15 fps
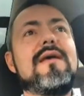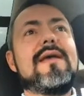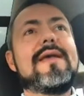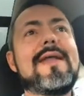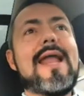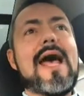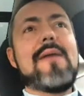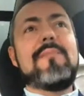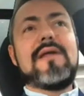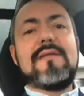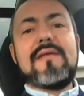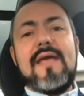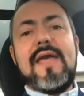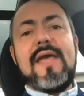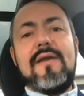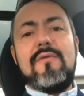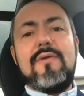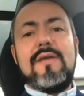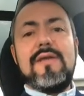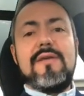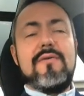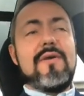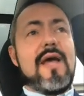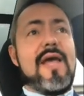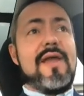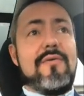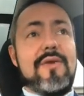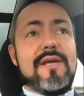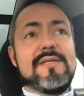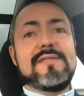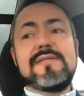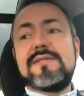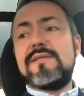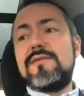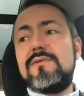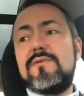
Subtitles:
climate areas,